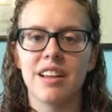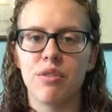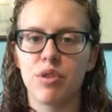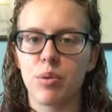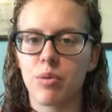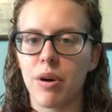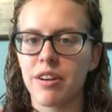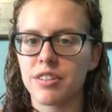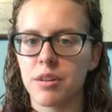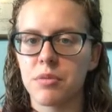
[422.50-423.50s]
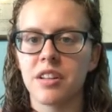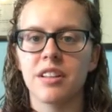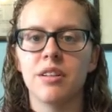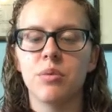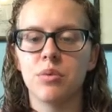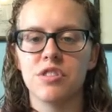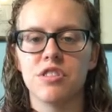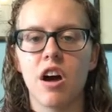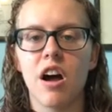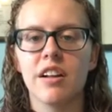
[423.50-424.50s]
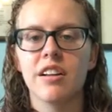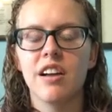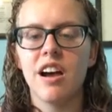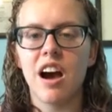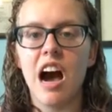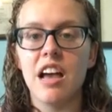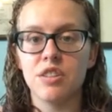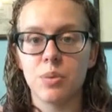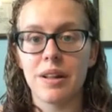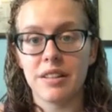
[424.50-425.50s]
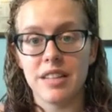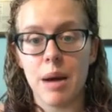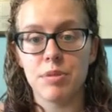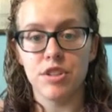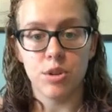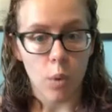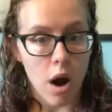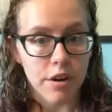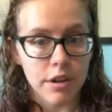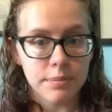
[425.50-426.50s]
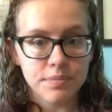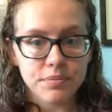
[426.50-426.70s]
if you were wearing something that was not as well adapted to water.